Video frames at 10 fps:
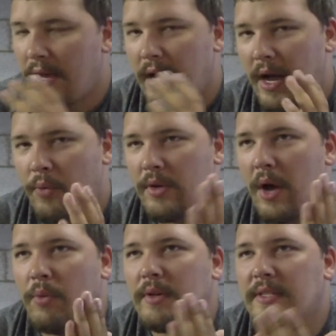I
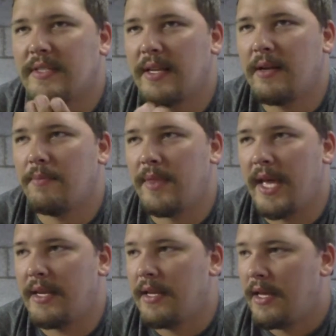wanted a setup
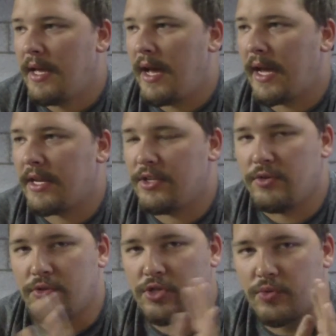that I could
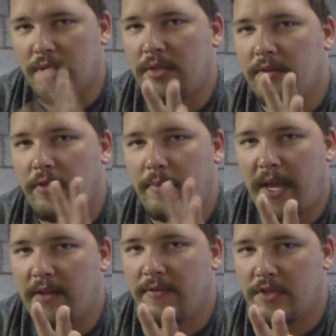use strictly for
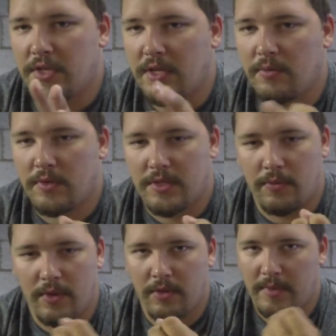pan fishing,
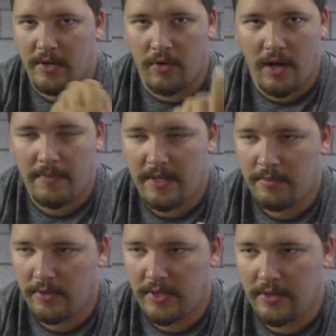whether it be crappie,
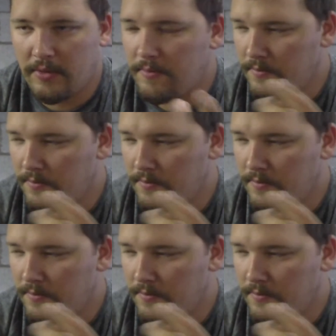bluegill,